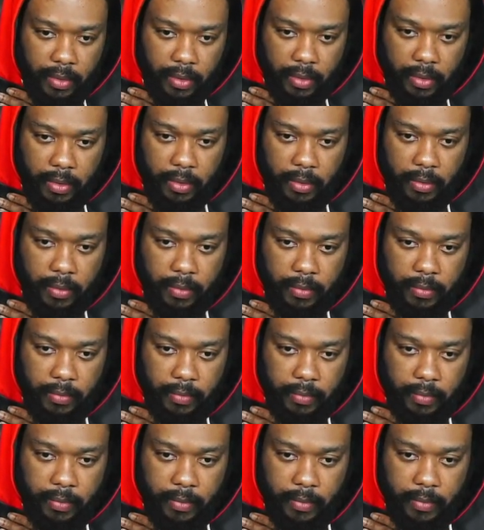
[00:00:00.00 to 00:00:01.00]

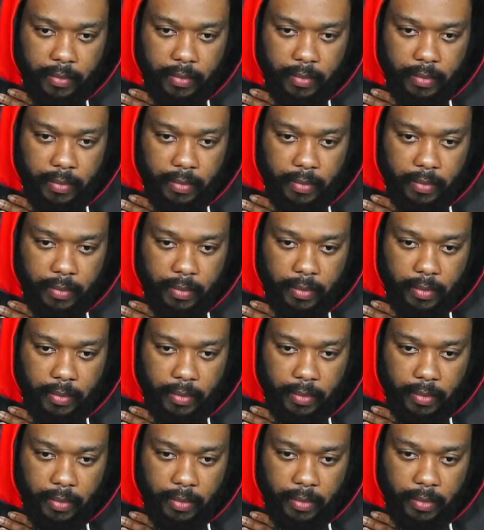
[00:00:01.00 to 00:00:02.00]

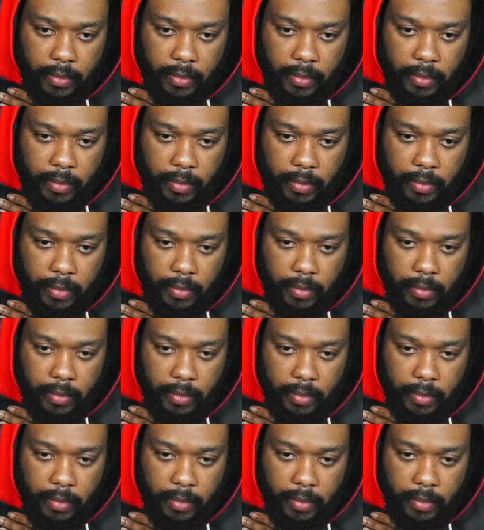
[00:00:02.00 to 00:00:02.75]
(no one is talking)